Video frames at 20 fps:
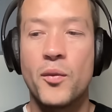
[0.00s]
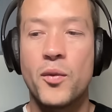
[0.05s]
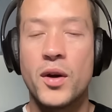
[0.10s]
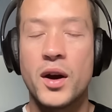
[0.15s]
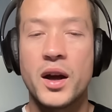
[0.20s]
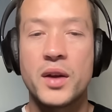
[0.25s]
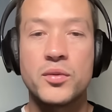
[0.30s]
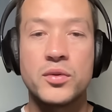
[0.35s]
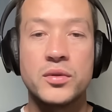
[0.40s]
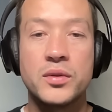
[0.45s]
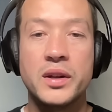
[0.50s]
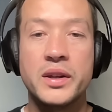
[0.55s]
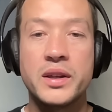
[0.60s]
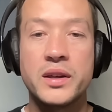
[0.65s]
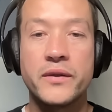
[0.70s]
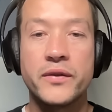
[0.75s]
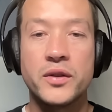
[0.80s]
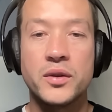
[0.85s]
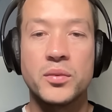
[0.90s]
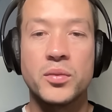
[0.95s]
What I will
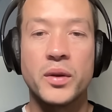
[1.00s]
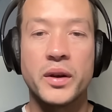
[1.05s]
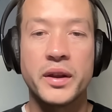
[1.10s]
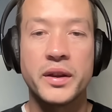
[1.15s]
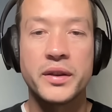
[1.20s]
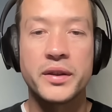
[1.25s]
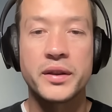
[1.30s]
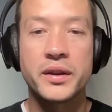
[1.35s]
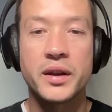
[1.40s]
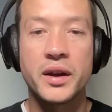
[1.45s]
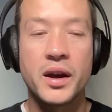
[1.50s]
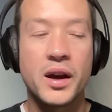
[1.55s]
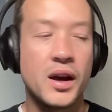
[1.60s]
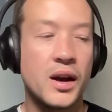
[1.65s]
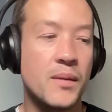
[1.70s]
leave you with